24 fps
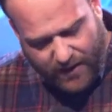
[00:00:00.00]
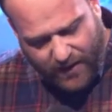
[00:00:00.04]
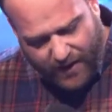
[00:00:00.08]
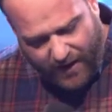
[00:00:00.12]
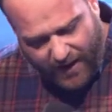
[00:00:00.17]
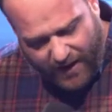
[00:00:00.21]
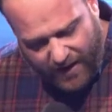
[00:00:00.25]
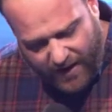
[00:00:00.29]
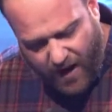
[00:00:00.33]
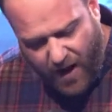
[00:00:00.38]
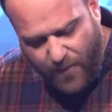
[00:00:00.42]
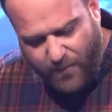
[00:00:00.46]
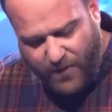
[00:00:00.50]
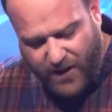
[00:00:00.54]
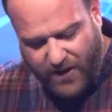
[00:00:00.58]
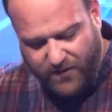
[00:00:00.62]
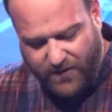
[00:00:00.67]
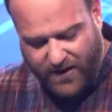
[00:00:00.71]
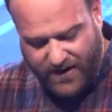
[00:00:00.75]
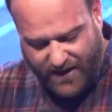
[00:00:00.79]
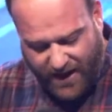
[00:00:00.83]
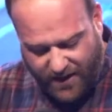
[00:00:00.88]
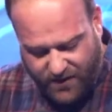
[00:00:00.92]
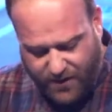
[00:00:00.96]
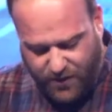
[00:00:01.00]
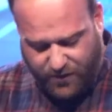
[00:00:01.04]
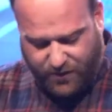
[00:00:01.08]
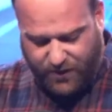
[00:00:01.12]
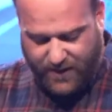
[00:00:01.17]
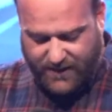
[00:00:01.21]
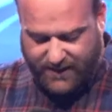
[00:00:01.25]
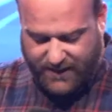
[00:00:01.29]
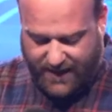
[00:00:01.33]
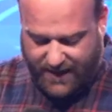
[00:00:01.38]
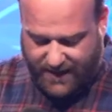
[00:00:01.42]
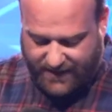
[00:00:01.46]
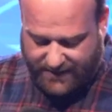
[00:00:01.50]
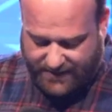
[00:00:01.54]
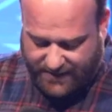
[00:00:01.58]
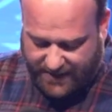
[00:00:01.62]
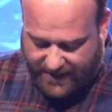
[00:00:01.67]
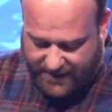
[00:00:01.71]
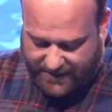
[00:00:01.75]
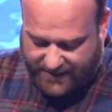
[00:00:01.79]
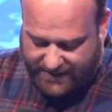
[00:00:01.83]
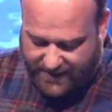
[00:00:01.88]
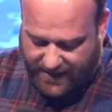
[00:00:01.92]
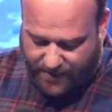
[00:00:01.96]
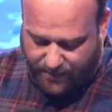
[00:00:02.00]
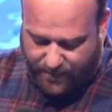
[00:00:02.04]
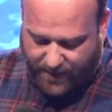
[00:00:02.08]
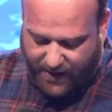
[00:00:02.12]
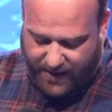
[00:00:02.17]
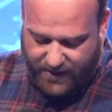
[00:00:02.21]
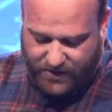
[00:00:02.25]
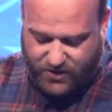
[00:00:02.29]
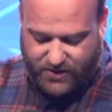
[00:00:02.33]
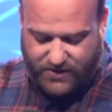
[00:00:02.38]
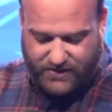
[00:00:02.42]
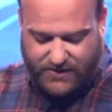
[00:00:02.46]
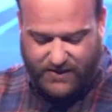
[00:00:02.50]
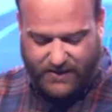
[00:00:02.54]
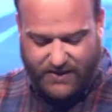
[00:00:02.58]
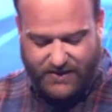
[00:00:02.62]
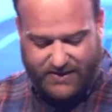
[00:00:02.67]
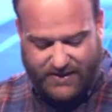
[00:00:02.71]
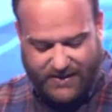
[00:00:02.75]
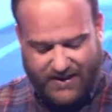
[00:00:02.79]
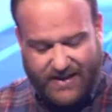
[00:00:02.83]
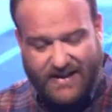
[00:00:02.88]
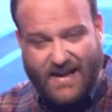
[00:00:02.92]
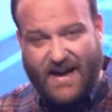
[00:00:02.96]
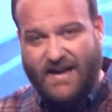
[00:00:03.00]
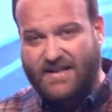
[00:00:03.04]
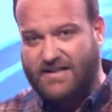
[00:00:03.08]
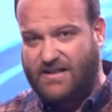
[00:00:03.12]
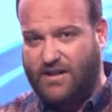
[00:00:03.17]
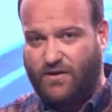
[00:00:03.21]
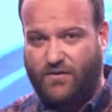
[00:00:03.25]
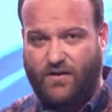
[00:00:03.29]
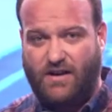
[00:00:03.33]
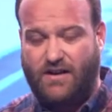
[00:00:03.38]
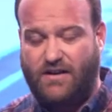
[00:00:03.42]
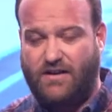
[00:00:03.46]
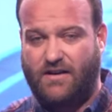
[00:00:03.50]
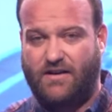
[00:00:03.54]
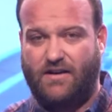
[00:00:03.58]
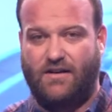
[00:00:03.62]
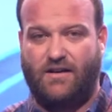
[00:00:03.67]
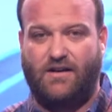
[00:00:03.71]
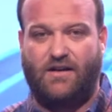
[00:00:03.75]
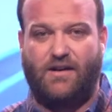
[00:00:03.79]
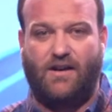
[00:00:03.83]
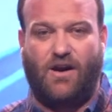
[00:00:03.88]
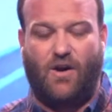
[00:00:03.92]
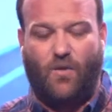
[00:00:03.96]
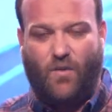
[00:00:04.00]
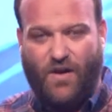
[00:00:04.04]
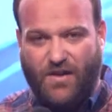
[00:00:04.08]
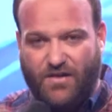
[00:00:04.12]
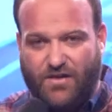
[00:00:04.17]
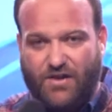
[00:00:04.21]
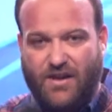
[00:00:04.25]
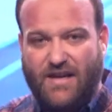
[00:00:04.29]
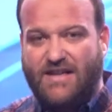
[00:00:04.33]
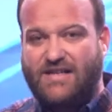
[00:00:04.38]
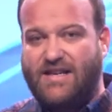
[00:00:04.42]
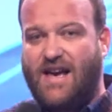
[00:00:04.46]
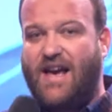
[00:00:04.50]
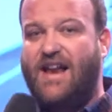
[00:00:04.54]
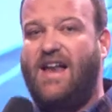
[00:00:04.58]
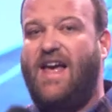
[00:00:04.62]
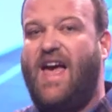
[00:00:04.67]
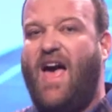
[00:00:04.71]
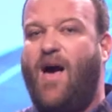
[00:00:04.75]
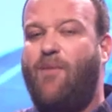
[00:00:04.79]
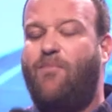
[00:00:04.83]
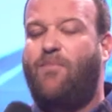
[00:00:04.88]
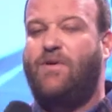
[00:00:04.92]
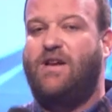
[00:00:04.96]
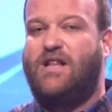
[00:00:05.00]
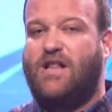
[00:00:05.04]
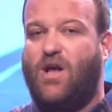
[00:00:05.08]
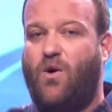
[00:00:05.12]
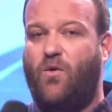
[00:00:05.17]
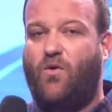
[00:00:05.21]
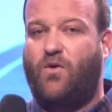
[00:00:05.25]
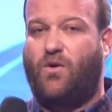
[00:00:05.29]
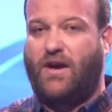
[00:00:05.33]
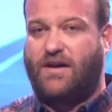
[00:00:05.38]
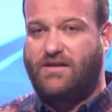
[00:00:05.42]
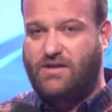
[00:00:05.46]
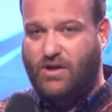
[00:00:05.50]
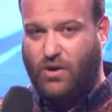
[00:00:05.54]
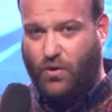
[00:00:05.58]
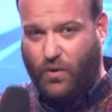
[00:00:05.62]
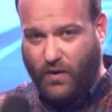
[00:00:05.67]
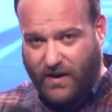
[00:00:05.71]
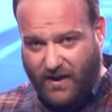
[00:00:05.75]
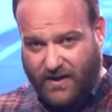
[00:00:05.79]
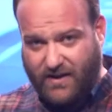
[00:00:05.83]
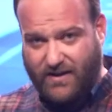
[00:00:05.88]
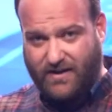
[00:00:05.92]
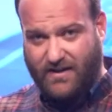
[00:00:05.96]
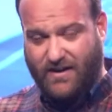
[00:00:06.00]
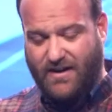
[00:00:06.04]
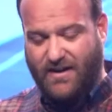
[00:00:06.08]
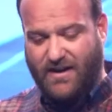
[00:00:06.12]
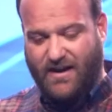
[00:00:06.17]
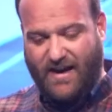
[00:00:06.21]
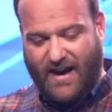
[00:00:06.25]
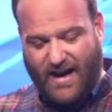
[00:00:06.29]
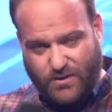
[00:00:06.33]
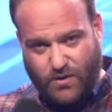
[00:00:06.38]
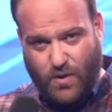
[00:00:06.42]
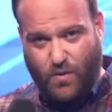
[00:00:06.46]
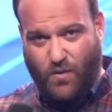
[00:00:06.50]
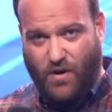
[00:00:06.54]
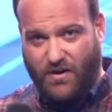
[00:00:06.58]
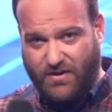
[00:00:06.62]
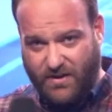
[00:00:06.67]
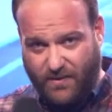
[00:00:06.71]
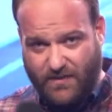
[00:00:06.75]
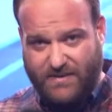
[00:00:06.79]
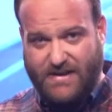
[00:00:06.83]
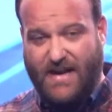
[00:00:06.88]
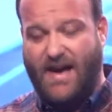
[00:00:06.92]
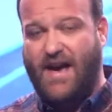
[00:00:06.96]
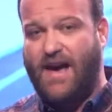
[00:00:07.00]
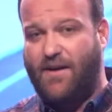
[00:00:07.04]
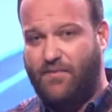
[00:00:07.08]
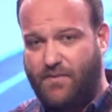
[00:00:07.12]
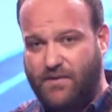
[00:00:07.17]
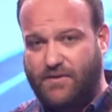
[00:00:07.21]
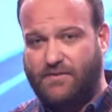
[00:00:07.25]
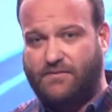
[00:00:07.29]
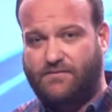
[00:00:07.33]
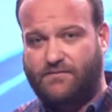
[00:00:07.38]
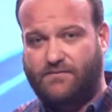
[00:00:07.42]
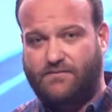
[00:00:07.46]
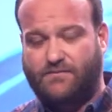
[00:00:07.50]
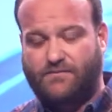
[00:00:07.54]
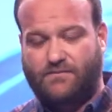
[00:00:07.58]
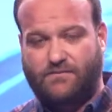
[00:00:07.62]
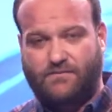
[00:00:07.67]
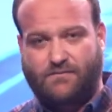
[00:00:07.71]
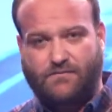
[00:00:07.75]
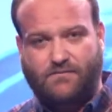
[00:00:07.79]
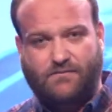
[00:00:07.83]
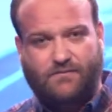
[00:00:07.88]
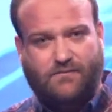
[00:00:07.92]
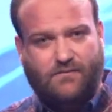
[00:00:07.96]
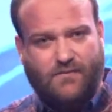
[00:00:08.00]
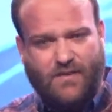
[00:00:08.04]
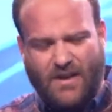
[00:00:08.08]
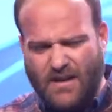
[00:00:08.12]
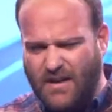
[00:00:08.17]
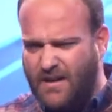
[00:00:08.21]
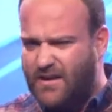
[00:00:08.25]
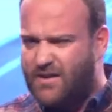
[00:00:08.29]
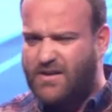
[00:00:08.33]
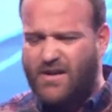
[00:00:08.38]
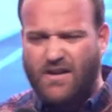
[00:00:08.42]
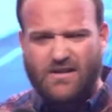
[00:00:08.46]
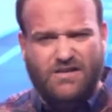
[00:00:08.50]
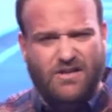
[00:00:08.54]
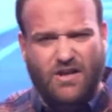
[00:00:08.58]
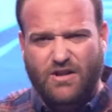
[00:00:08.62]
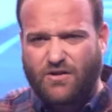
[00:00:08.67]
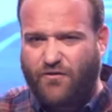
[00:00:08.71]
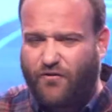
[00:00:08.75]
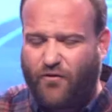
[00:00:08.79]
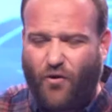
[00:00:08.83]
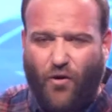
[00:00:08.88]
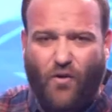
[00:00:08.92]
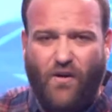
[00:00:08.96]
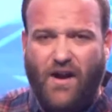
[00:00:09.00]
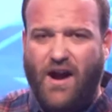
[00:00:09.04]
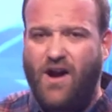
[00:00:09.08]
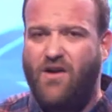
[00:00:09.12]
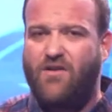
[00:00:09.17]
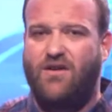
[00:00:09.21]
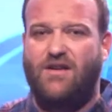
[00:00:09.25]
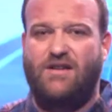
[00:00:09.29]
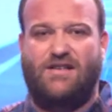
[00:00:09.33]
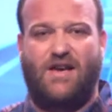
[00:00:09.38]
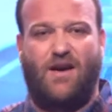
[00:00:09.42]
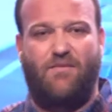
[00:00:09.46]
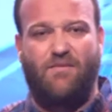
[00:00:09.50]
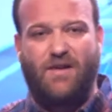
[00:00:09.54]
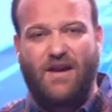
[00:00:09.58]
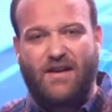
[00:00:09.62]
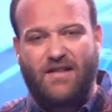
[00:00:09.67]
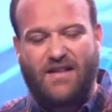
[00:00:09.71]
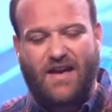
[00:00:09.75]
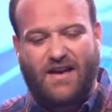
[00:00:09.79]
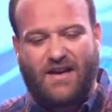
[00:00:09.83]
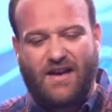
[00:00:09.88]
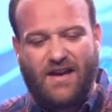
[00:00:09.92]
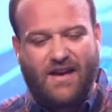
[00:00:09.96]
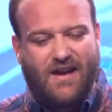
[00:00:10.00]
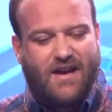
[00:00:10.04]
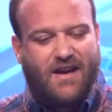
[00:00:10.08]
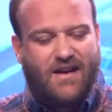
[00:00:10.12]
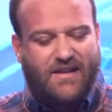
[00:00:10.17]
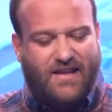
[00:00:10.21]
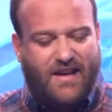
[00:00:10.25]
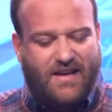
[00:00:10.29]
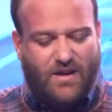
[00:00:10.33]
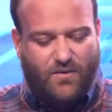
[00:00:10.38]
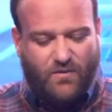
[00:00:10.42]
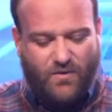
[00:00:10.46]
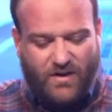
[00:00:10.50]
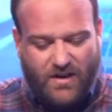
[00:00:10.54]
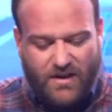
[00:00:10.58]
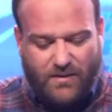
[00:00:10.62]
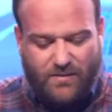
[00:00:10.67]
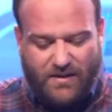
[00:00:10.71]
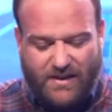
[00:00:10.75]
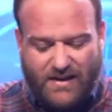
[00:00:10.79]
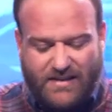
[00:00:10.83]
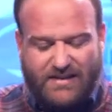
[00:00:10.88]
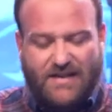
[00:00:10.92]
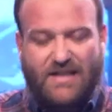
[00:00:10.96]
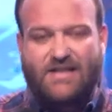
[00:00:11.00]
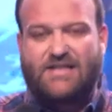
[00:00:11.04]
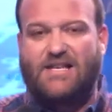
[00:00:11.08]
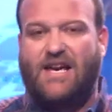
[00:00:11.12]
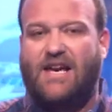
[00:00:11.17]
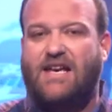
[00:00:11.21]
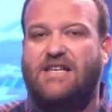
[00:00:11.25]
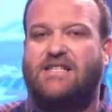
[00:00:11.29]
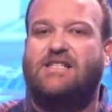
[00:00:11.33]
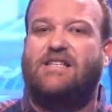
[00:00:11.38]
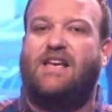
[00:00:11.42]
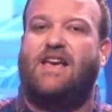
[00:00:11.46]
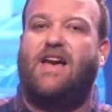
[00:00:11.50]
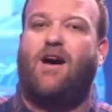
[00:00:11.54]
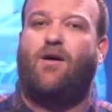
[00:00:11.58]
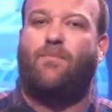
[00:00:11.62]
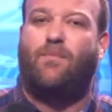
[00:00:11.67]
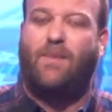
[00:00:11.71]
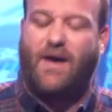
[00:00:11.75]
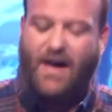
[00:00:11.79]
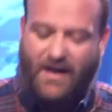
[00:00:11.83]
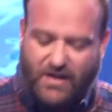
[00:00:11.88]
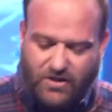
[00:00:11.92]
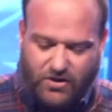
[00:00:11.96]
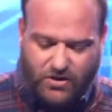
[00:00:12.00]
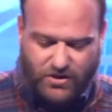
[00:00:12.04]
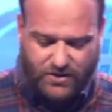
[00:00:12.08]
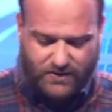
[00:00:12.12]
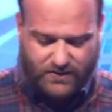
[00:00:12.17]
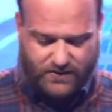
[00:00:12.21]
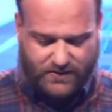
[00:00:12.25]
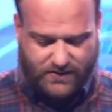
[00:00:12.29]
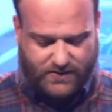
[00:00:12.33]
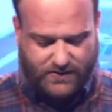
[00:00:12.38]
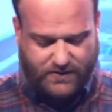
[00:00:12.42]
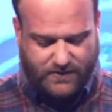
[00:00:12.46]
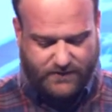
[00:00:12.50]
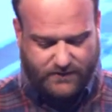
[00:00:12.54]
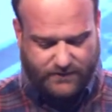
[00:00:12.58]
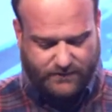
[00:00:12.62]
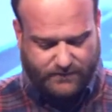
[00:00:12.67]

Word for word: And I believe another thing that tests our patience is inactivity. When things aren't happening as quick as we want them to happen. So there's those four areas that, man, they, they can really begin to test our patience.